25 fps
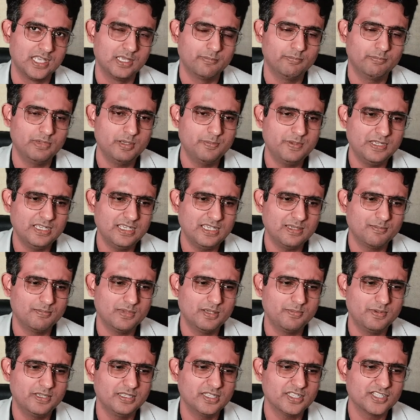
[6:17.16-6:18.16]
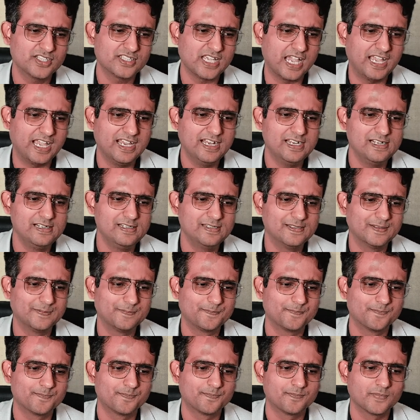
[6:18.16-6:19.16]
Maybe the child
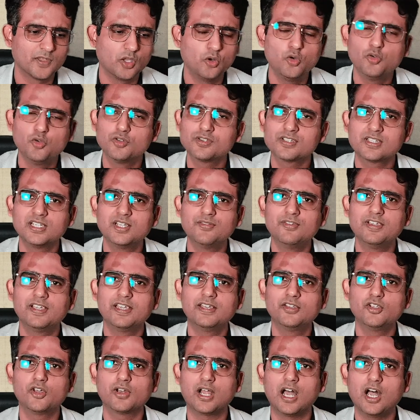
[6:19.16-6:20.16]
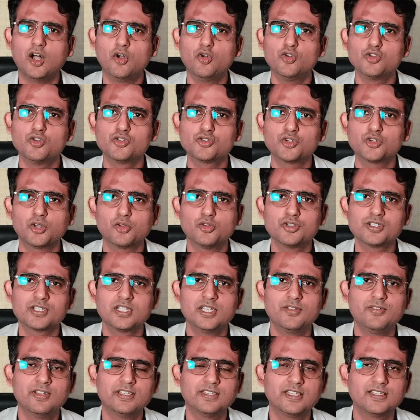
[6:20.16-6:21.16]
who is living in your house or who is
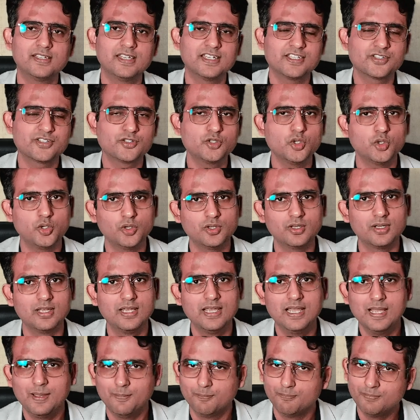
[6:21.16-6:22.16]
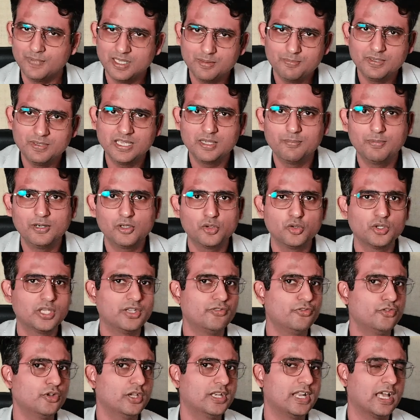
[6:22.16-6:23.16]
living the next door may be able to
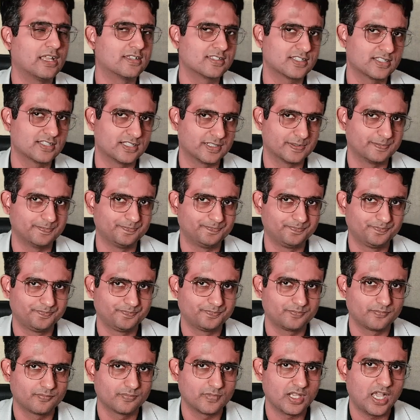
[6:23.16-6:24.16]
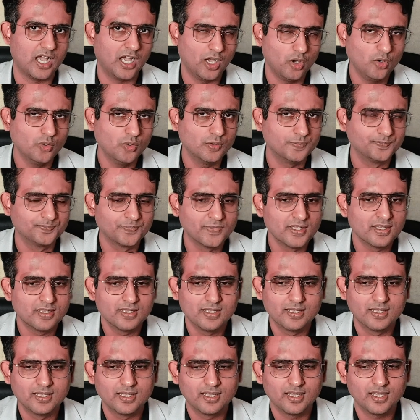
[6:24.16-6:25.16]
give you an answer. How?
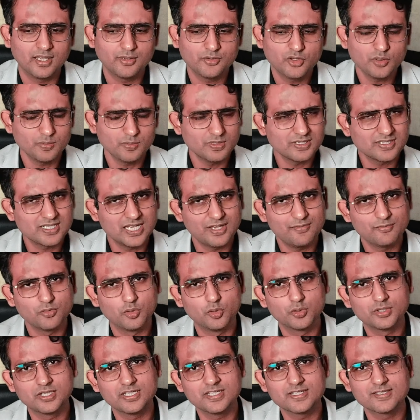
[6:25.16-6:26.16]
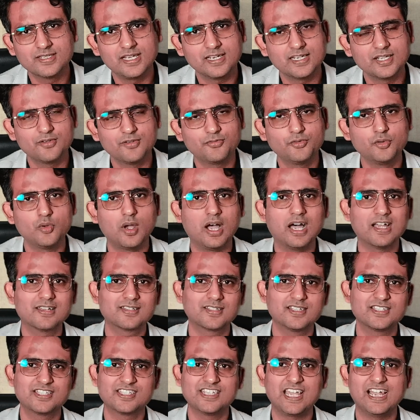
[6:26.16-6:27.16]
You must have noticed that if you
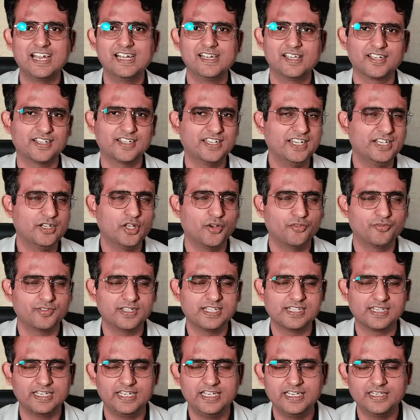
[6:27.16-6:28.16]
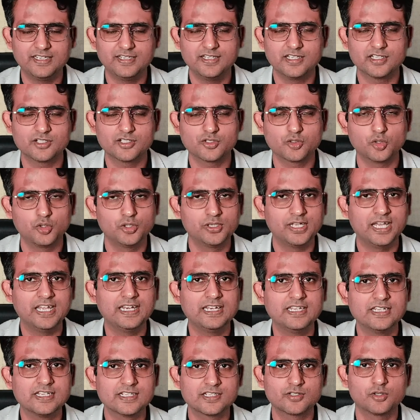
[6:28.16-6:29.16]
ask a child, a kid of say 8 years old, 9
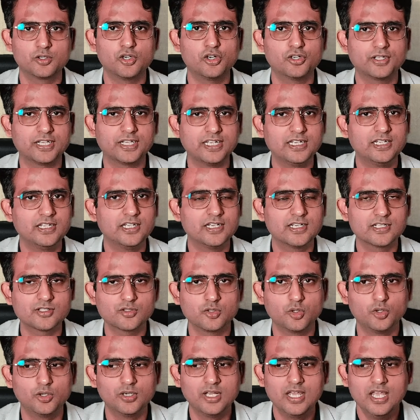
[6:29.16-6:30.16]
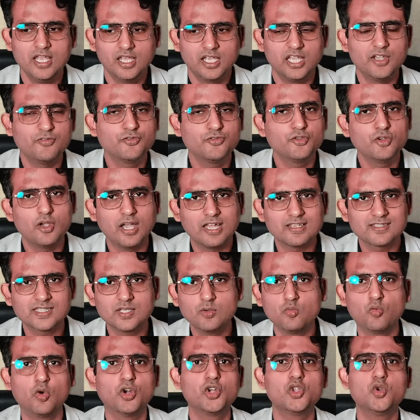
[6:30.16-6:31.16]
years old or 10 years old, if you ask
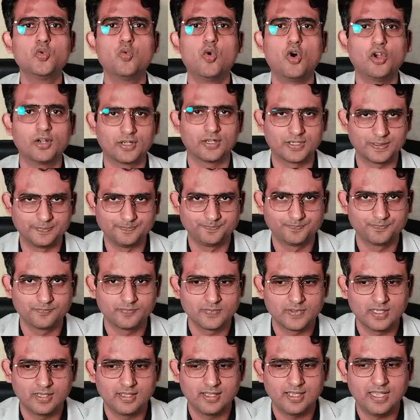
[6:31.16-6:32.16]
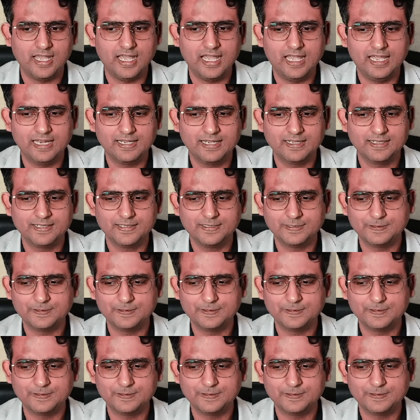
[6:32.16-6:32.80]
him what do you want and